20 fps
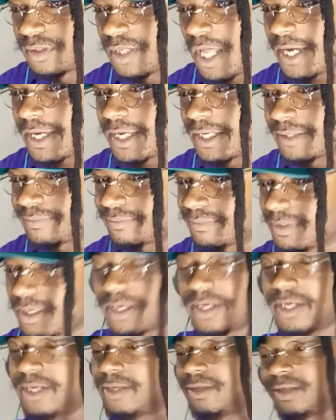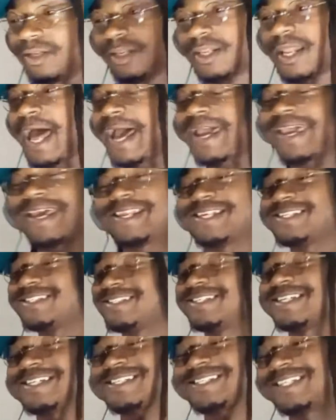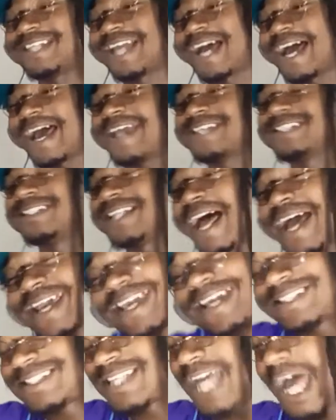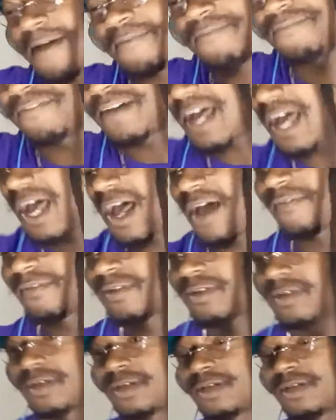Lockett is just nice. Lockett top five.